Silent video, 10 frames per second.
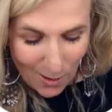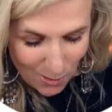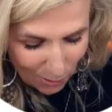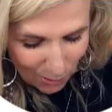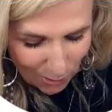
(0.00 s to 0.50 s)

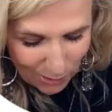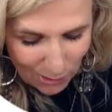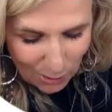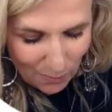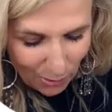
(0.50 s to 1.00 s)
You could
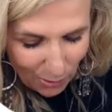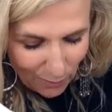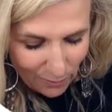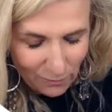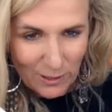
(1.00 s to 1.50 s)
do
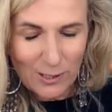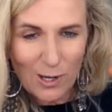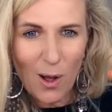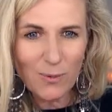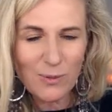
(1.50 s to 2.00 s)
proof of
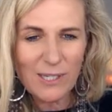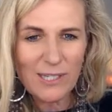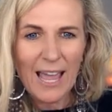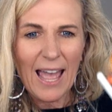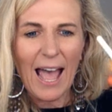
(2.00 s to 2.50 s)

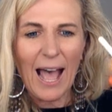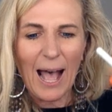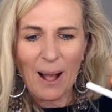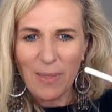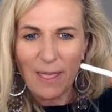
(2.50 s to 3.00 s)
results,
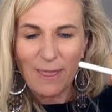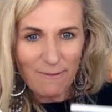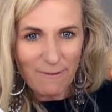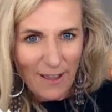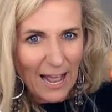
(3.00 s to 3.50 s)

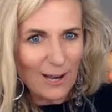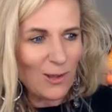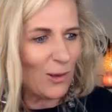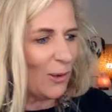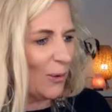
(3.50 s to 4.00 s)
the
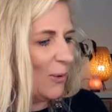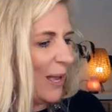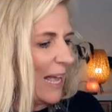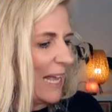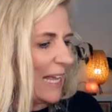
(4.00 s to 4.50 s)
value
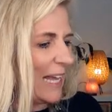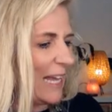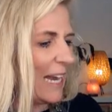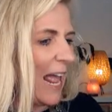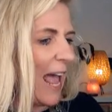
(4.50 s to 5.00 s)

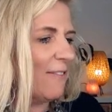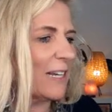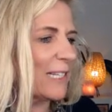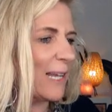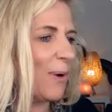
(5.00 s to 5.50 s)
in
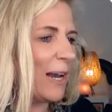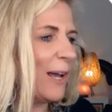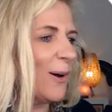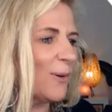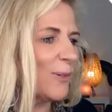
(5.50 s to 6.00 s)
having someone
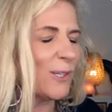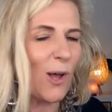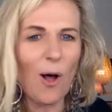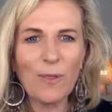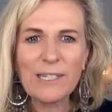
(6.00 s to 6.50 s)
else
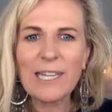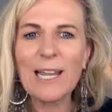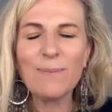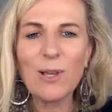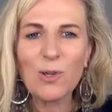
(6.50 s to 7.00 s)
on the
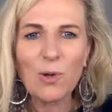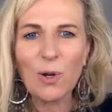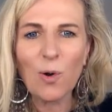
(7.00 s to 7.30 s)
team that you can